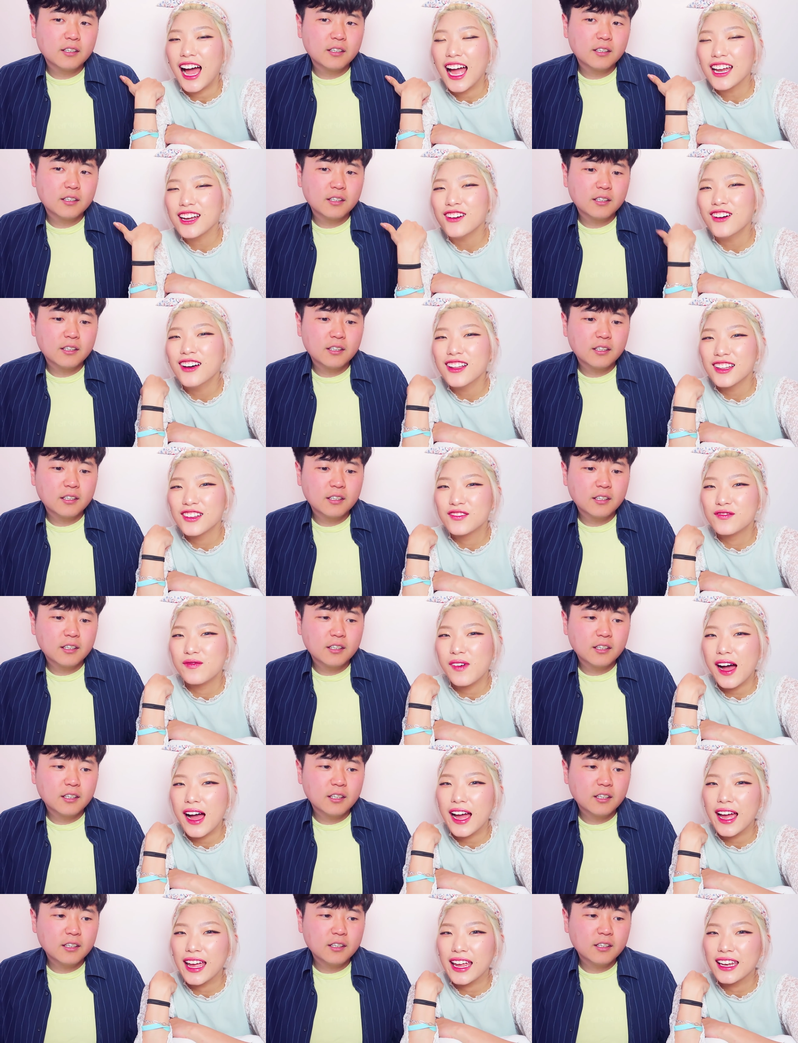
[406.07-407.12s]
Speaker 1: I know all of
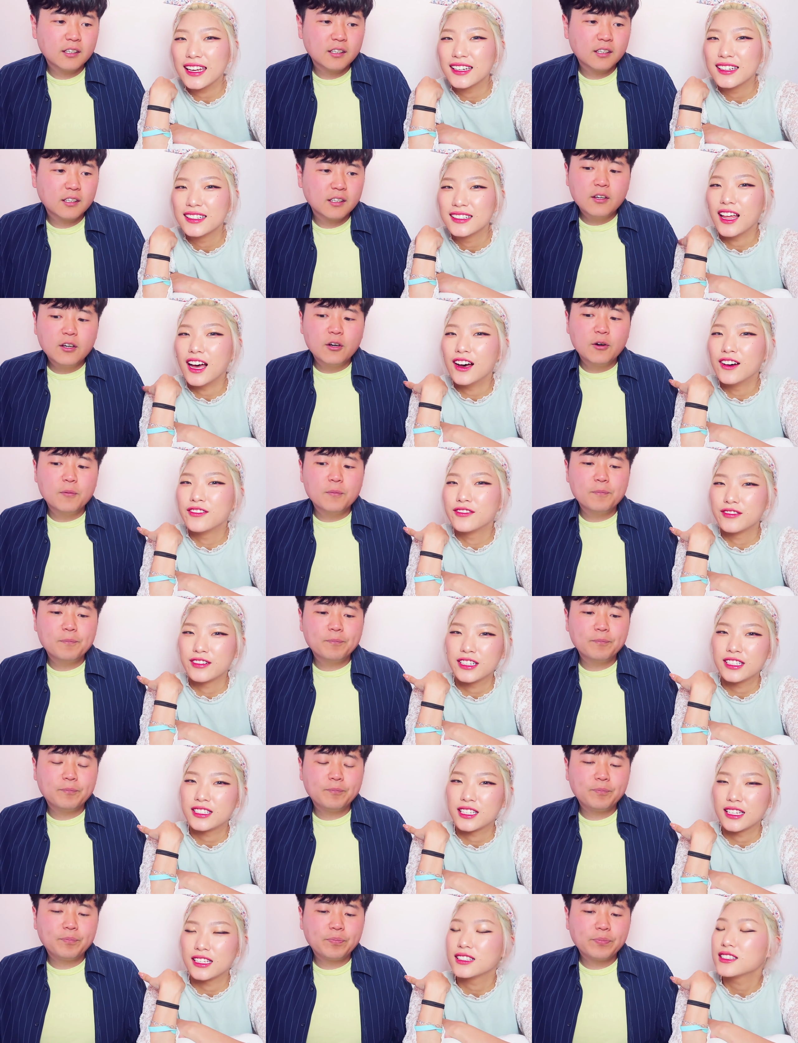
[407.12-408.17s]
mine of
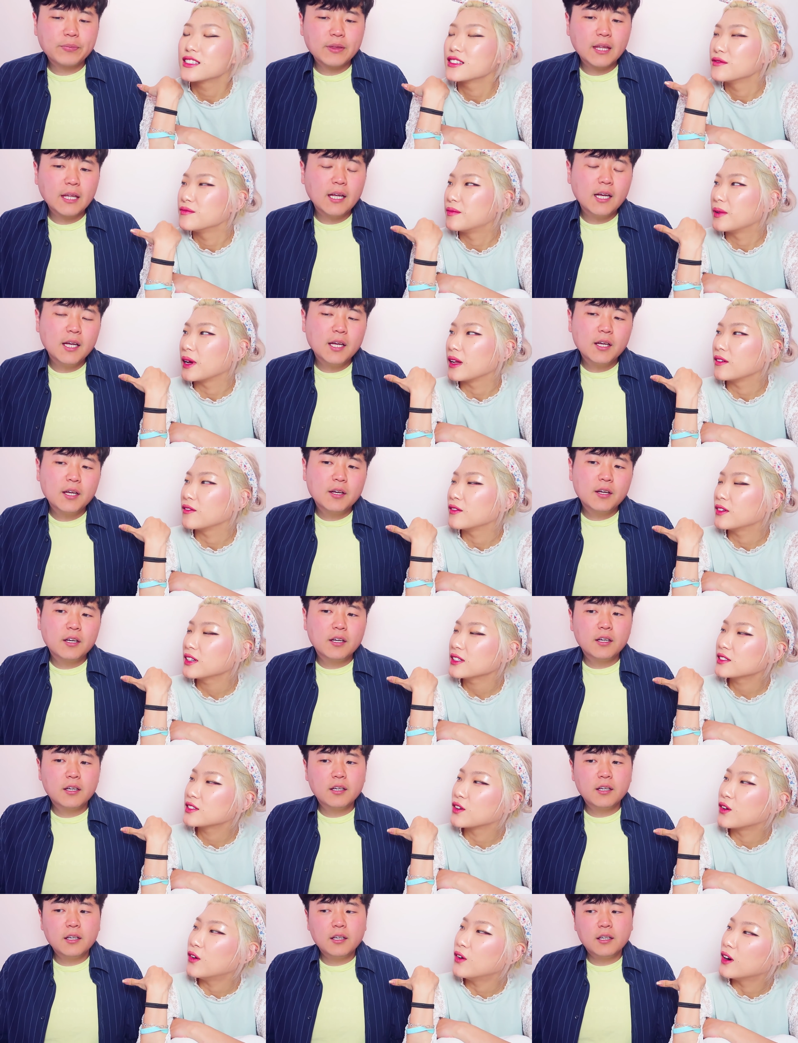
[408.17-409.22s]
recent, but what
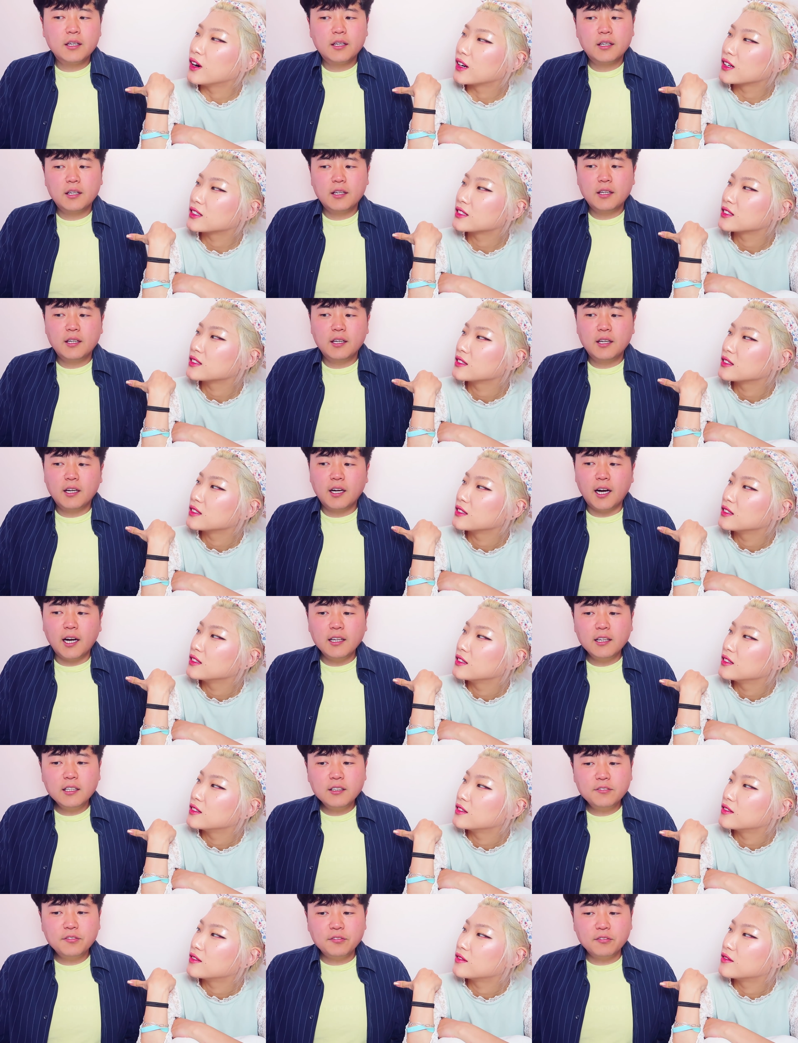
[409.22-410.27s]
is yours?
Speaker 2: I
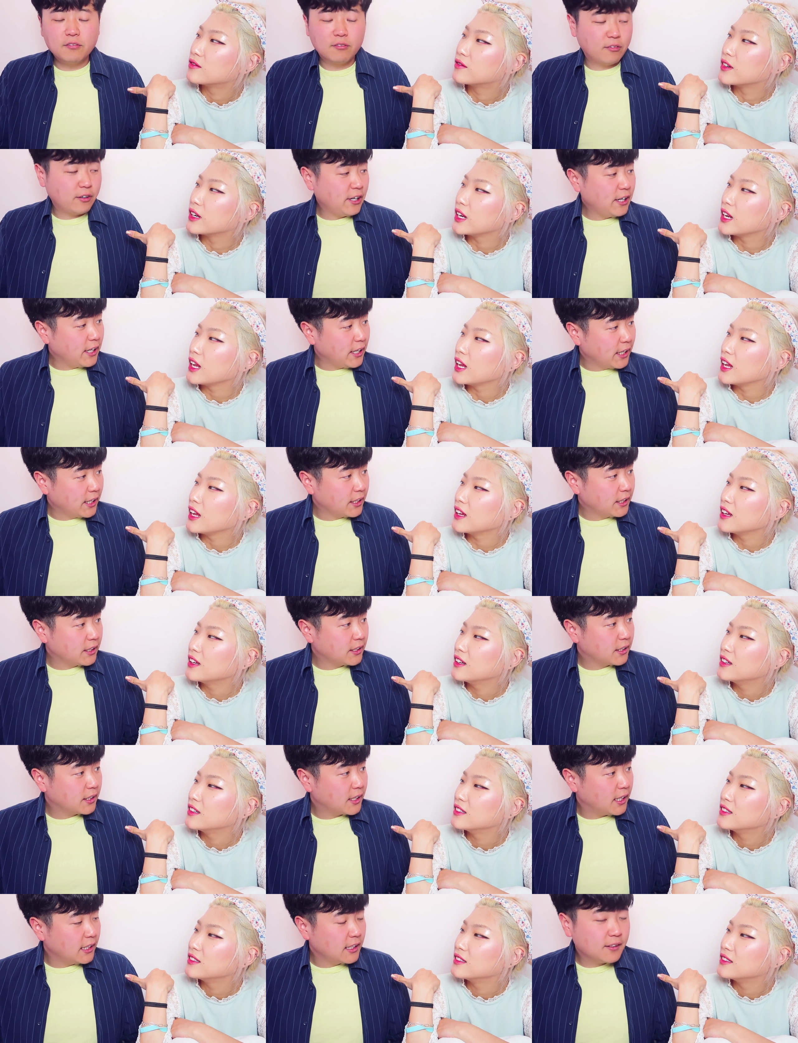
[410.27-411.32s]
love reading.
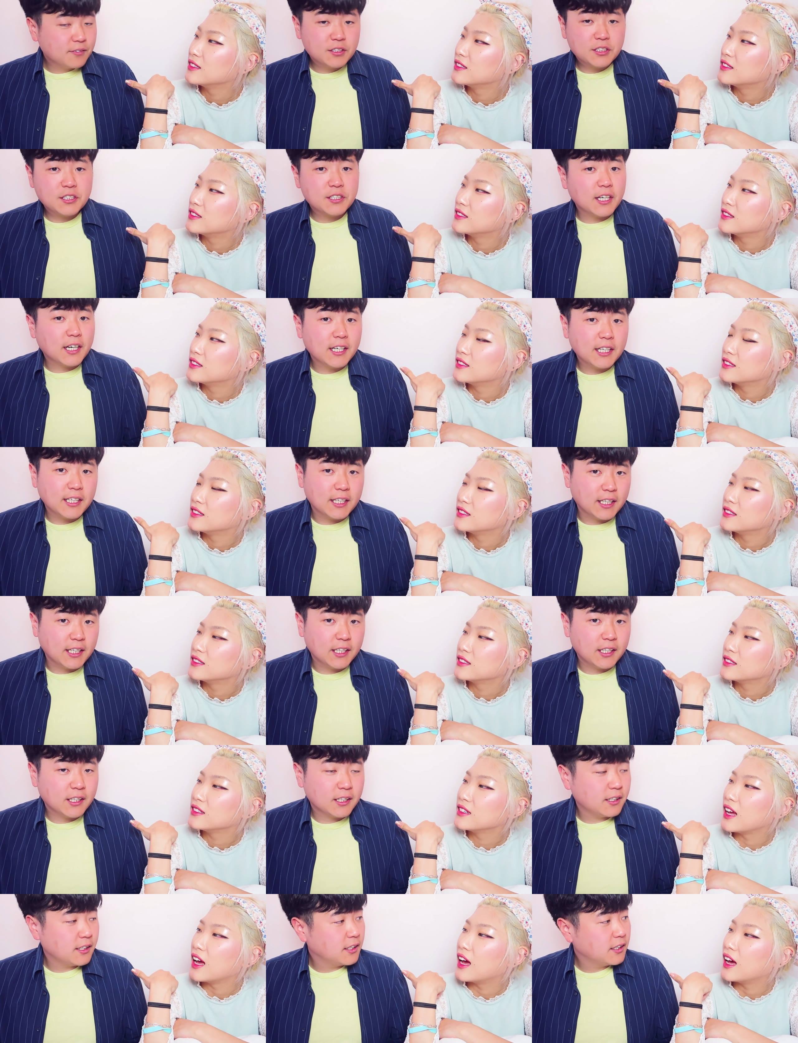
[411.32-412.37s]
reading. I love
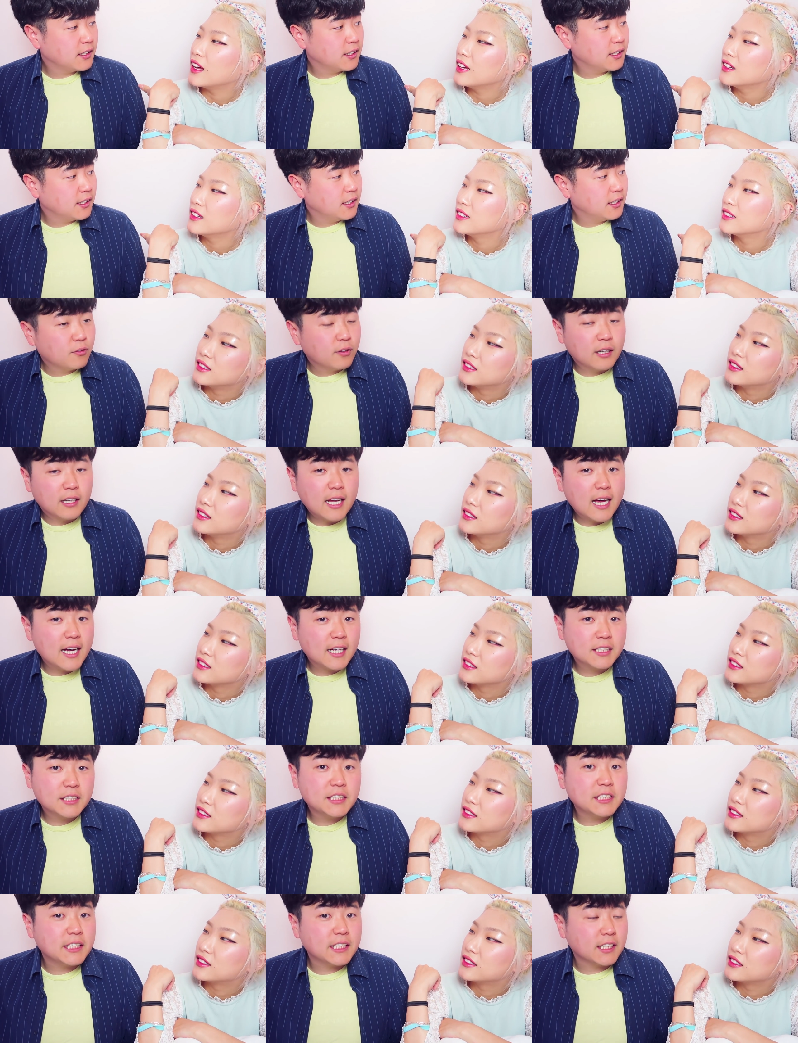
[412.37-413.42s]
studying. Yeah.
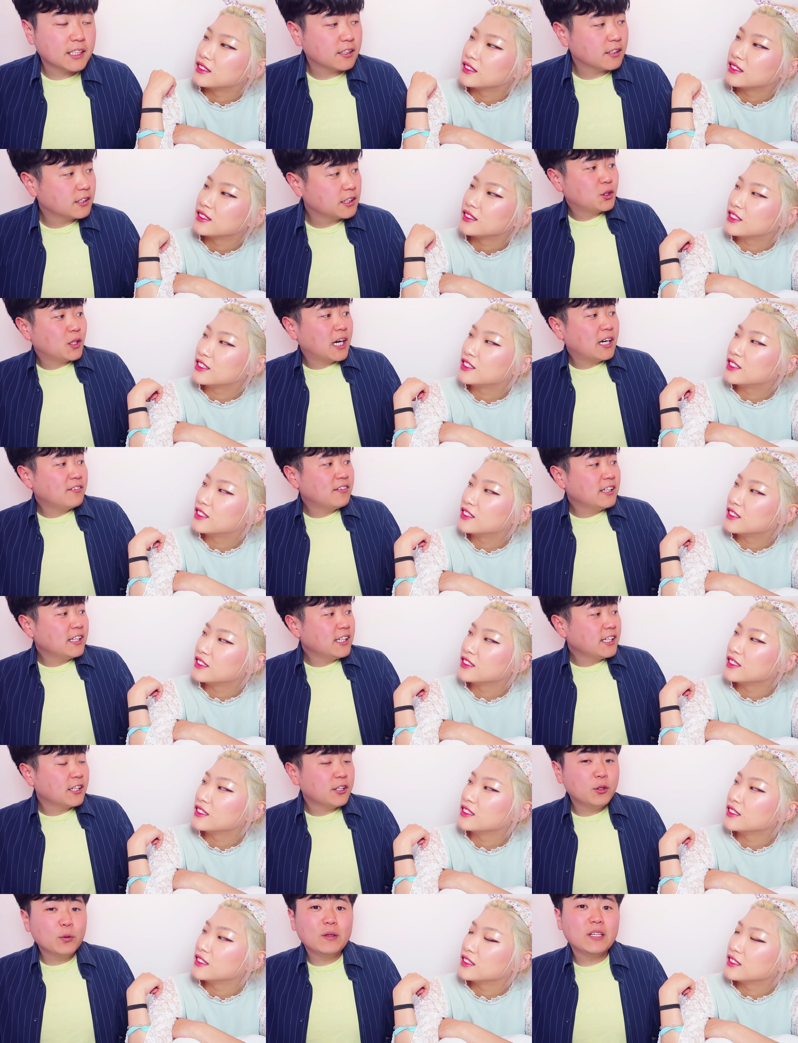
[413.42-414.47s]
Relaxing, traveling, and